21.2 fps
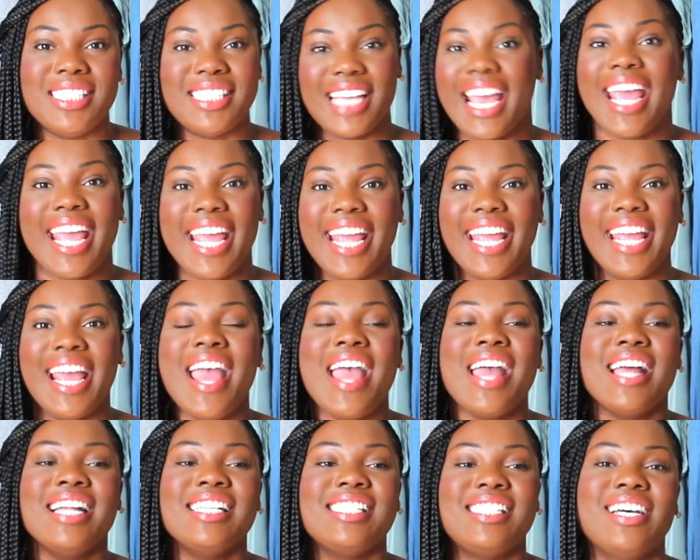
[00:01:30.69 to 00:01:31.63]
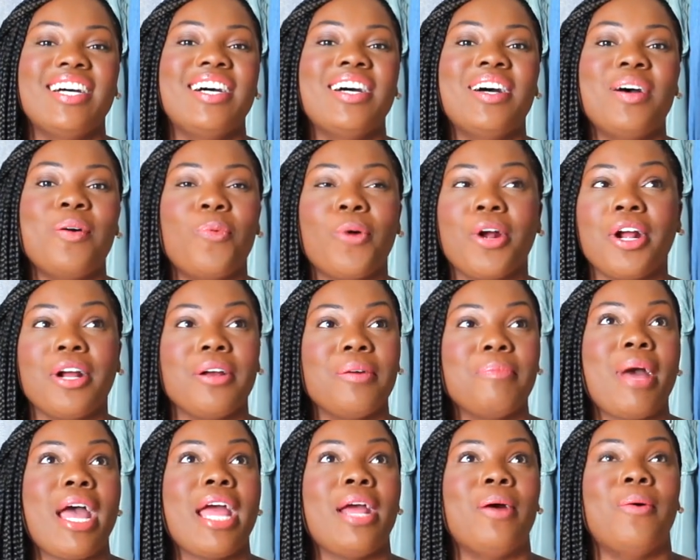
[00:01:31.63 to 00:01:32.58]
day to
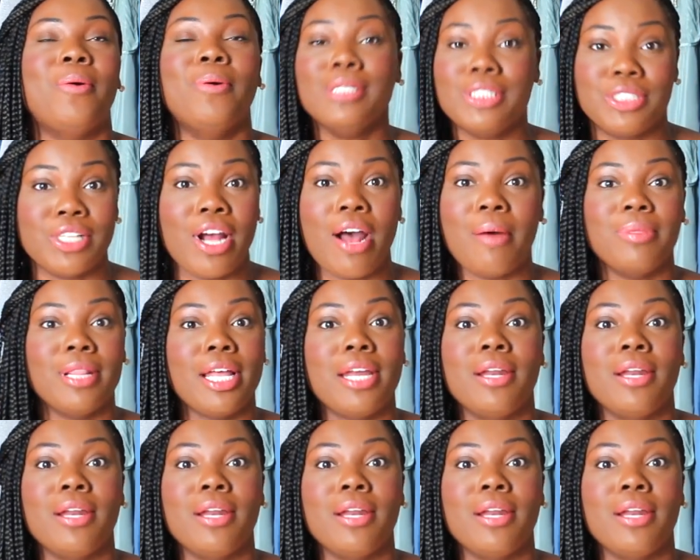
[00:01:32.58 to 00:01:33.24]
work my own job,